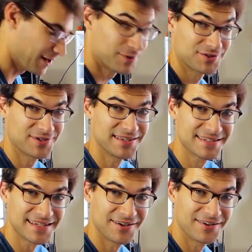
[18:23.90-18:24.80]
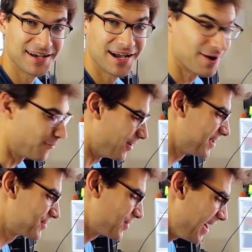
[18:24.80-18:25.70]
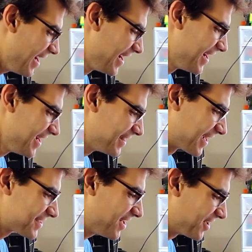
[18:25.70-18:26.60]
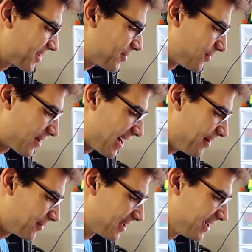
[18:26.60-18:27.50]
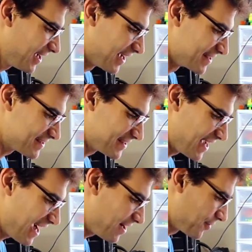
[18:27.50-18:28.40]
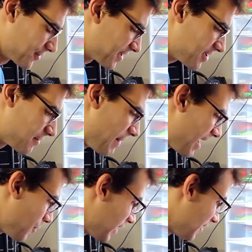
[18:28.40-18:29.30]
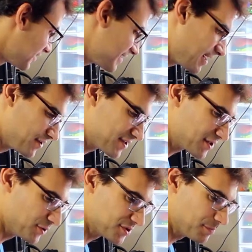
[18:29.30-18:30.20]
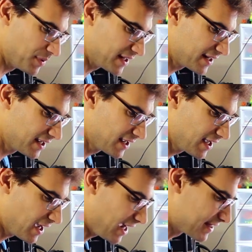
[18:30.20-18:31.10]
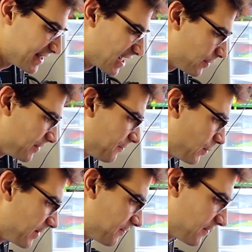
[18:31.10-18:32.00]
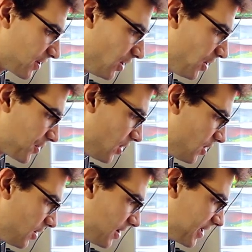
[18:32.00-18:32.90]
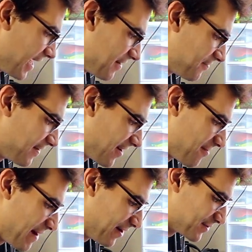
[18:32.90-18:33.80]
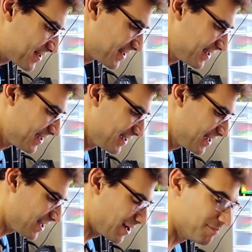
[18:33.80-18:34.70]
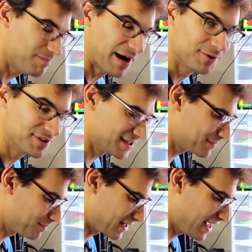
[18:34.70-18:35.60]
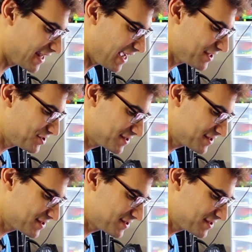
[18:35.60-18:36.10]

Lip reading: want to try this out. I want to try the Katana core out and see how, or the Katana Magwell out and see how this goes. But I think we've gone on a fair amount about this, but again, I